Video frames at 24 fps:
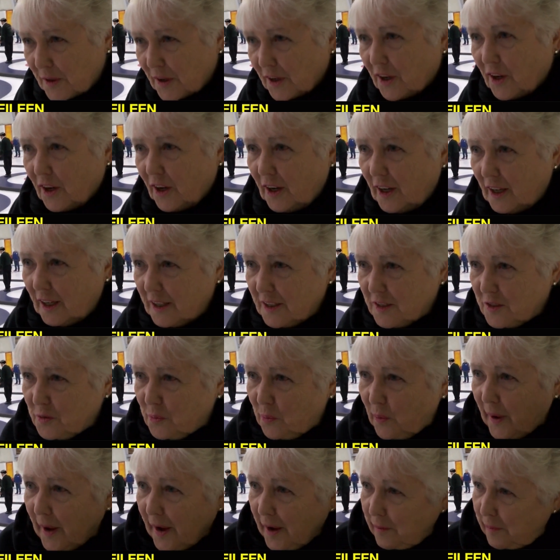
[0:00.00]
of the curlers
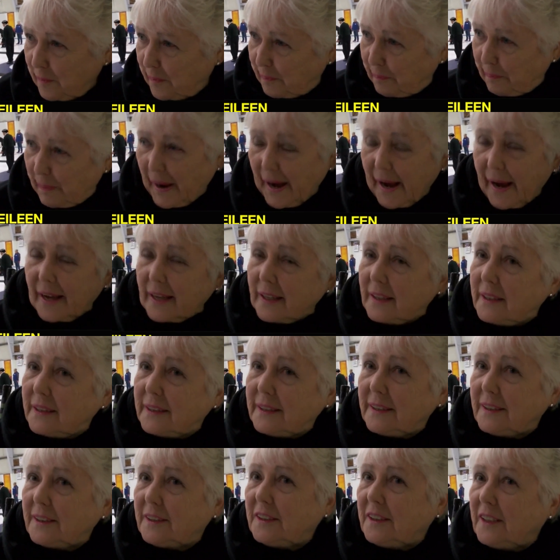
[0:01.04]
wear
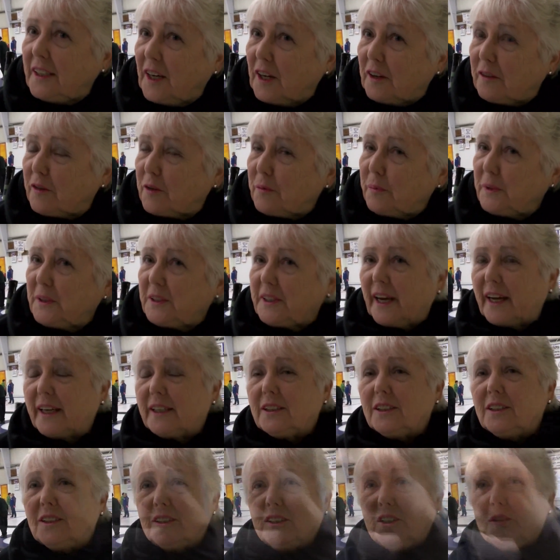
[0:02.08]
bands, you know, for
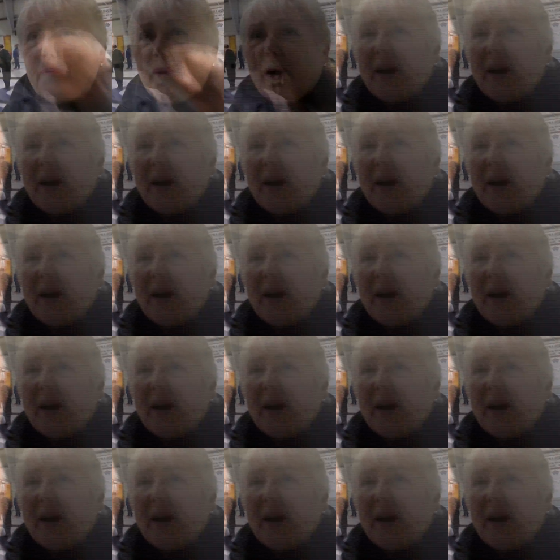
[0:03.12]
protection on the